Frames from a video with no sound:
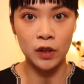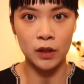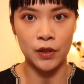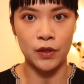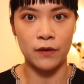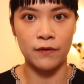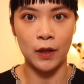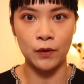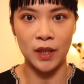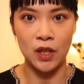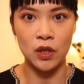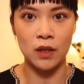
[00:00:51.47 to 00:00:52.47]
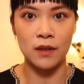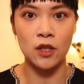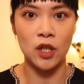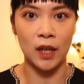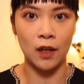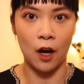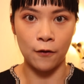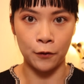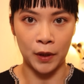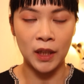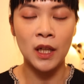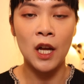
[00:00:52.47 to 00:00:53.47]
Cushion Foundation's shade
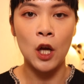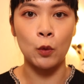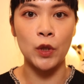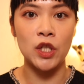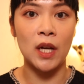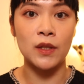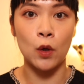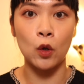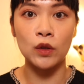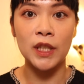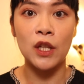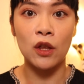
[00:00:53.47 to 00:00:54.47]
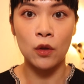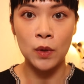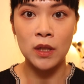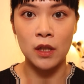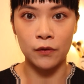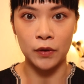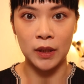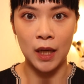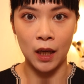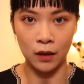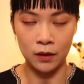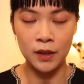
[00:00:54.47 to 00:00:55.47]
offering, which has only 3 different
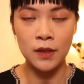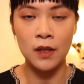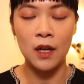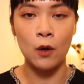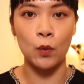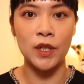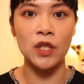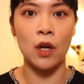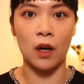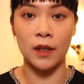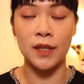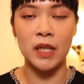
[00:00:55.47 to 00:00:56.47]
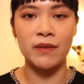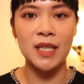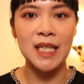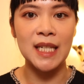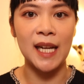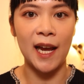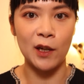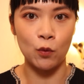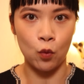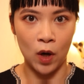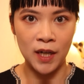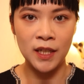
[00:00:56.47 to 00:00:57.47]
colors, which are
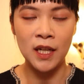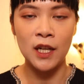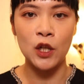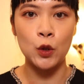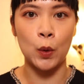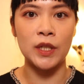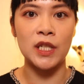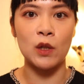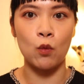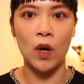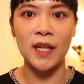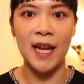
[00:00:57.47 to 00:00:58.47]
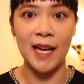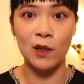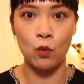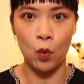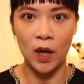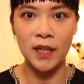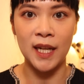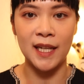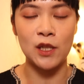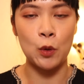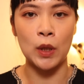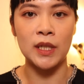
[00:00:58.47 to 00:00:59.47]
17N1, 21N1,
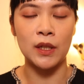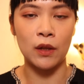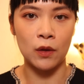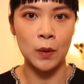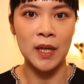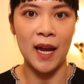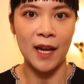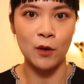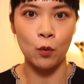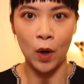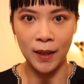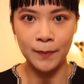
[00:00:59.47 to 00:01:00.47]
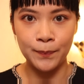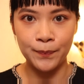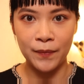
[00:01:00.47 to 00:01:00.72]
and 23N1.